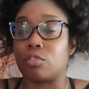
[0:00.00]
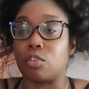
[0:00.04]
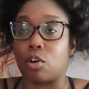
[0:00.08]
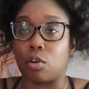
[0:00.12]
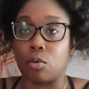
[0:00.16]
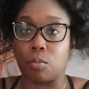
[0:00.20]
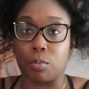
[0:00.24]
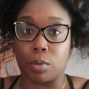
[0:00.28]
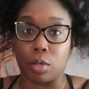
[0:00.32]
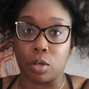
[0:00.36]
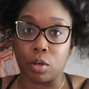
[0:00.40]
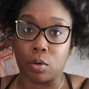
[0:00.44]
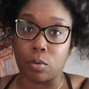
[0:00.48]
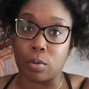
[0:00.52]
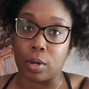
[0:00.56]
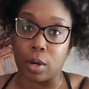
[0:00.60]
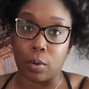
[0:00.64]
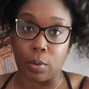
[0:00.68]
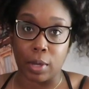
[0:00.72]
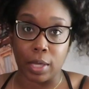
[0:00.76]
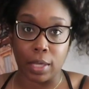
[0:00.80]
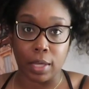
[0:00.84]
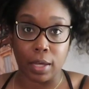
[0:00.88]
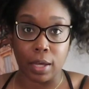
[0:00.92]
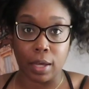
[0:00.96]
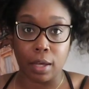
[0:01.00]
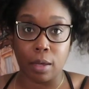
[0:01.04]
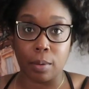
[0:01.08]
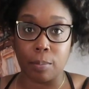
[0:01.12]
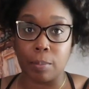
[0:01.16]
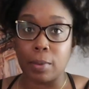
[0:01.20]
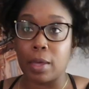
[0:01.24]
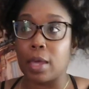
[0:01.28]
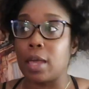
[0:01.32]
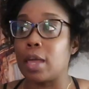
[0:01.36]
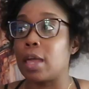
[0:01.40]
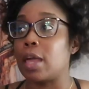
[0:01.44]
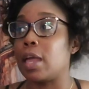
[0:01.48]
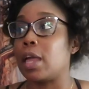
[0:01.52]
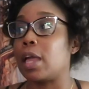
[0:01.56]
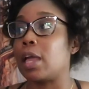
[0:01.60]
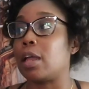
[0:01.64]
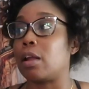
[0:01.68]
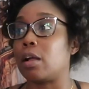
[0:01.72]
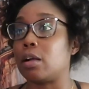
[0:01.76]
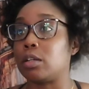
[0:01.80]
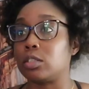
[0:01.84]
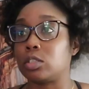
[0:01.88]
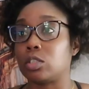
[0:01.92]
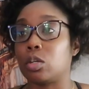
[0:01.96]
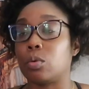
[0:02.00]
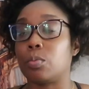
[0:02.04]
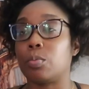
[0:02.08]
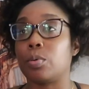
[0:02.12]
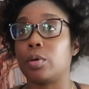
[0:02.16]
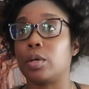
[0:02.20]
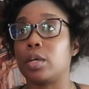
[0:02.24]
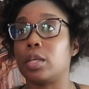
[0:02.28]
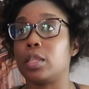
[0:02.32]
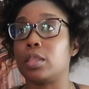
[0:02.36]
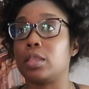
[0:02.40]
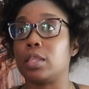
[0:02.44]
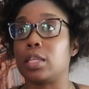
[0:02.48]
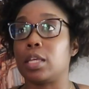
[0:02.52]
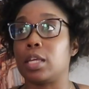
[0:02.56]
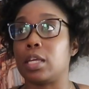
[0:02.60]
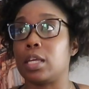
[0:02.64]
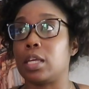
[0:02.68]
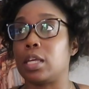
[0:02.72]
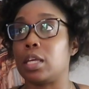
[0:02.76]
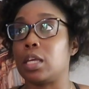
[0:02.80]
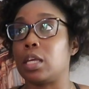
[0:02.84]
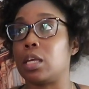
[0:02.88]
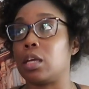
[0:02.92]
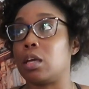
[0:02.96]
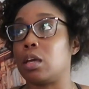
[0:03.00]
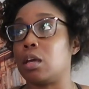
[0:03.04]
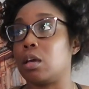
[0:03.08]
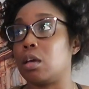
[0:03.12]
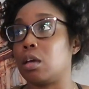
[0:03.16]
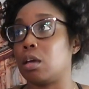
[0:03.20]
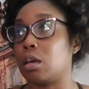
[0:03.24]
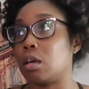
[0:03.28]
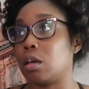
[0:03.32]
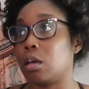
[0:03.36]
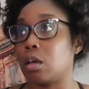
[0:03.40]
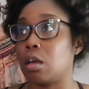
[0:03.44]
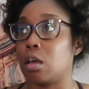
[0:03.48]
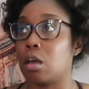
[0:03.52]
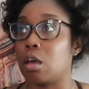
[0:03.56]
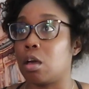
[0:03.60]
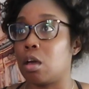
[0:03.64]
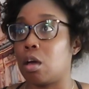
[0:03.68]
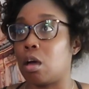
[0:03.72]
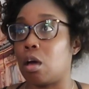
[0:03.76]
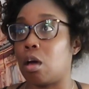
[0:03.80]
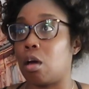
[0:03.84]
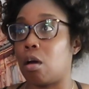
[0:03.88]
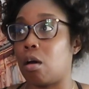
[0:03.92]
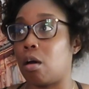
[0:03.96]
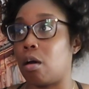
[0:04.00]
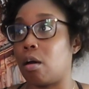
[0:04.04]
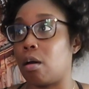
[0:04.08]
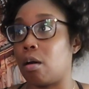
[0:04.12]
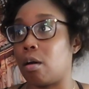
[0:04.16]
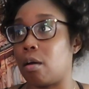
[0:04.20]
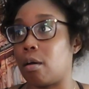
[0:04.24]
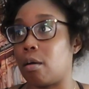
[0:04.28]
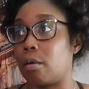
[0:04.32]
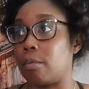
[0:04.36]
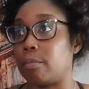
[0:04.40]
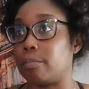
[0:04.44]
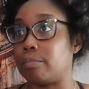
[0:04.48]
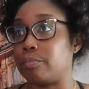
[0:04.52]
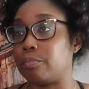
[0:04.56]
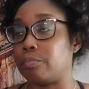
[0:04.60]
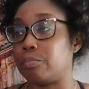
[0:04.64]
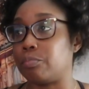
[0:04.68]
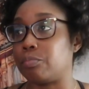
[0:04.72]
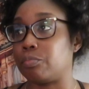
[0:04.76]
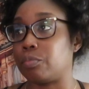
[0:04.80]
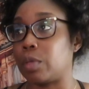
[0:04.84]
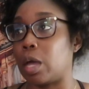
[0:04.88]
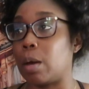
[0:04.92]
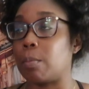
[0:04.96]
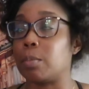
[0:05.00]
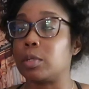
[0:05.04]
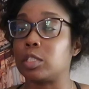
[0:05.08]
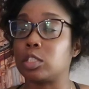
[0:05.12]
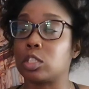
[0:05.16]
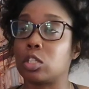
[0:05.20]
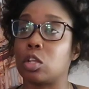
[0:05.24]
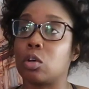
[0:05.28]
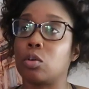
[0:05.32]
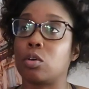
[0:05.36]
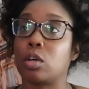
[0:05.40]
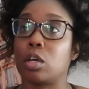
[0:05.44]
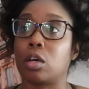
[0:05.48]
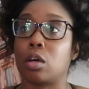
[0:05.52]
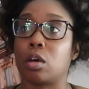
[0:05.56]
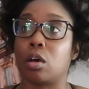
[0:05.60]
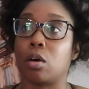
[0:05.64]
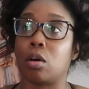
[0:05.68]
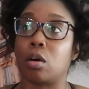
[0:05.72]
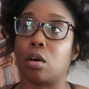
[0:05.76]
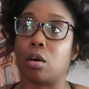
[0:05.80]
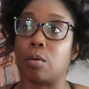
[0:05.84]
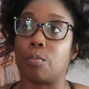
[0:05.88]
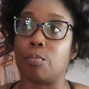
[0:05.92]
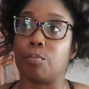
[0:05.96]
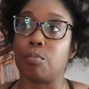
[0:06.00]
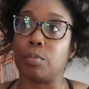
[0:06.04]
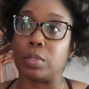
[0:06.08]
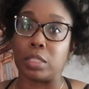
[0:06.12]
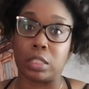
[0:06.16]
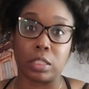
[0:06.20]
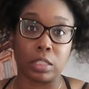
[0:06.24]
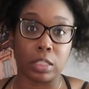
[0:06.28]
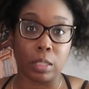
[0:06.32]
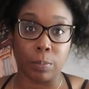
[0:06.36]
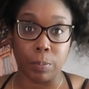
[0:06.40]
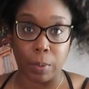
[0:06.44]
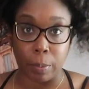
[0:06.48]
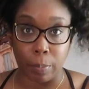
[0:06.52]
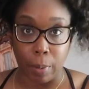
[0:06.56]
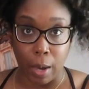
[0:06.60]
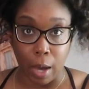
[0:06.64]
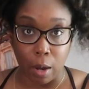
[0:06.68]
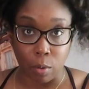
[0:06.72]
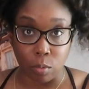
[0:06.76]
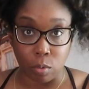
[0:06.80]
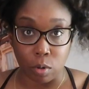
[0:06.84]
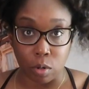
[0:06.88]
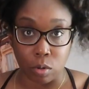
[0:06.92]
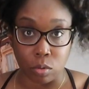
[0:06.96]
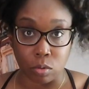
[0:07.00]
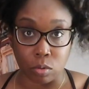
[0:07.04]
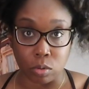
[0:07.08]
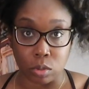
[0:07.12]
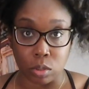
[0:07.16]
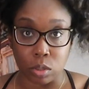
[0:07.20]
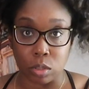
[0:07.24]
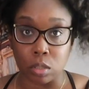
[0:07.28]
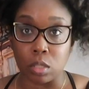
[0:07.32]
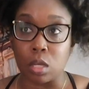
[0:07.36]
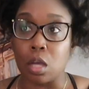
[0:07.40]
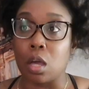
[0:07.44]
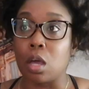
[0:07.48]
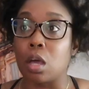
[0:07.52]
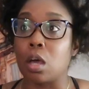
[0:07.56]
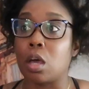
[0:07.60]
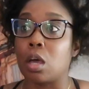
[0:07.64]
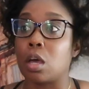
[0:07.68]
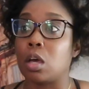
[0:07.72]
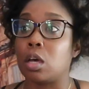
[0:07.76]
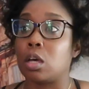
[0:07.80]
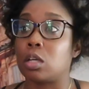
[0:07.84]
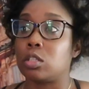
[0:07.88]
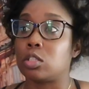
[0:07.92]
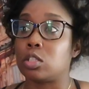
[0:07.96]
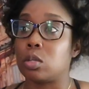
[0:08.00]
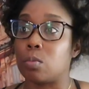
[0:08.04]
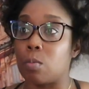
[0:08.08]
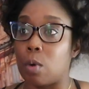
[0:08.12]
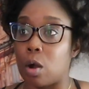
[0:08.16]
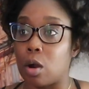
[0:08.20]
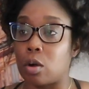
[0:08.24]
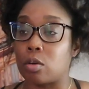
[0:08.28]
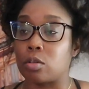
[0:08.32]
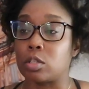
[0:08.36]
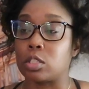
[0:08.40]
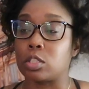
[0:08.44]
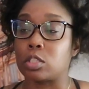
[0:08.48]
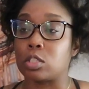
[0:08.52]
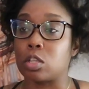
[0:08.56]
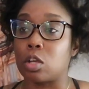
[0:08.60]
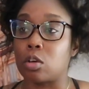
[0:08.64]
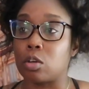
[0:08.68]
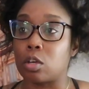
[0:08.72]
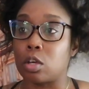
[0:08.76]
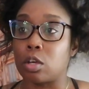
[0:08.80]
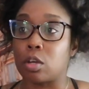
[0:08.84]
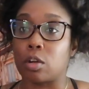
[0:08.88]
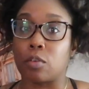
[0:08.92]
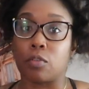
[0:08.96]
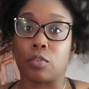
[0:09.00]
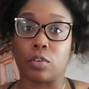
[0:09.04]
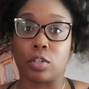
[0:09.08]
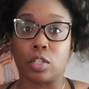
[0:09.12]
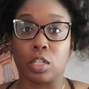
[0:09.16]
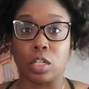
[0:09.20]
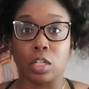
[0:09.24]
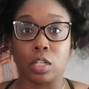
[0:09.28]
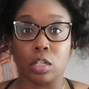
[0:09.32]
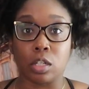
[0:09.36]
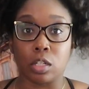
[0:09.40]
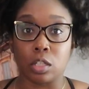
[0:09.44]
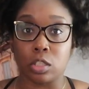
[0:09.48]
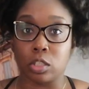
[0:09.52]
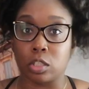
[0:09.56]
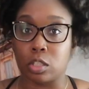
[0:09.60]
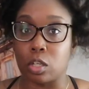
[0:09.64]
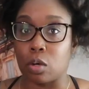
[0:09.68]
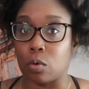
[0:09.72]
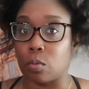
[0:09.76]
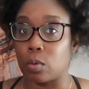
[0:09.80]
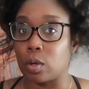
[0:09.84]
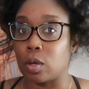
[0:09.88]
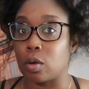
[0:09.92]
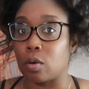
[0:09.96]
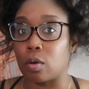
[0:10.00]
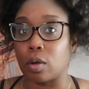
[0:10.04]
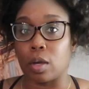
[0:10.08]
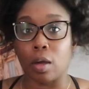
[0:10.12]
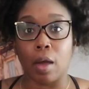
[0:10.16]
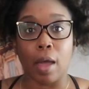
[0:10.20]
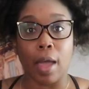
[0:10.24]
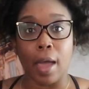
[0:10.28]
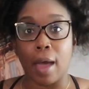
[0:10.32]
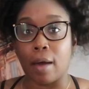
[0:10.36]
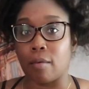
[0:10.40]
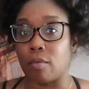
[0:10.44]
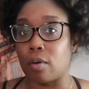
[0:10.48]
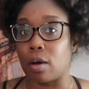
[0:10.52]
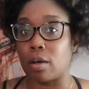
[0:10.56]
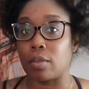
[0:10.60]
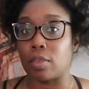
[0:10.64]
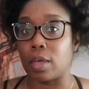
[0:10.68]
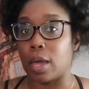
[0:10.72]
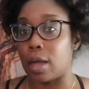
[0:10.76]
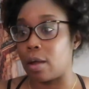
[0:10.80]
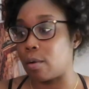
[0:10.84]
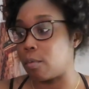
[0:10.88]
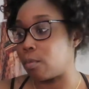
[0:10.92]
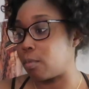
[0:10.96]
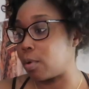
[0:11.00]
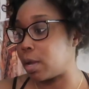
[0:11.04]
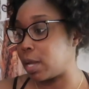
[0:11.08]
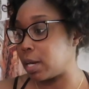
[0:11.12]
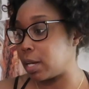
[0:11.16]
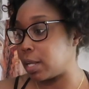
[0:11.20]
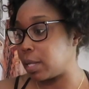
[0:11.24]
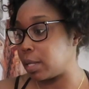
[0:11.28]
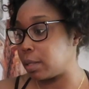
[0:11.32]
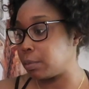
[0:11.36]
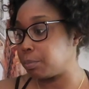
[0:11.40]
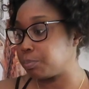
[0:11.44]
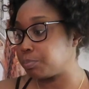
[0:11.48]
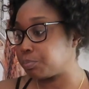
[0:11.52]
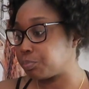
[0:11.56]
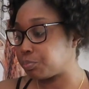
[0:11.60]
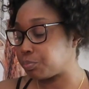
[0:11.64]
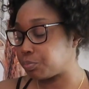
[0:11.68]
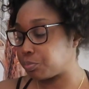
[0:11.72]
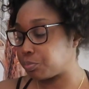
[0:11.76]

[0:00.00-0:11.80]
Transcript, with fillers: of oatmeal when i wake up and also put the um i'm a slow cook a mississippi pot roast tomorrow on the slow cooker for dinner so we're gonna have all that ready